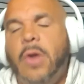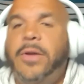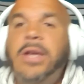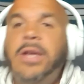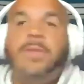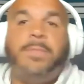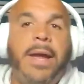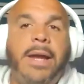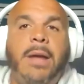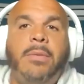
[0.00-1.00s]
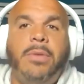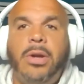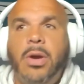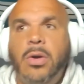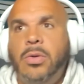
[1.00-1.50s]
he's playing, I want to
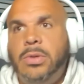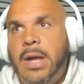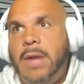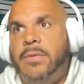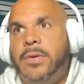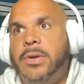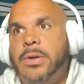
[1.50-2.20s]
go Denver.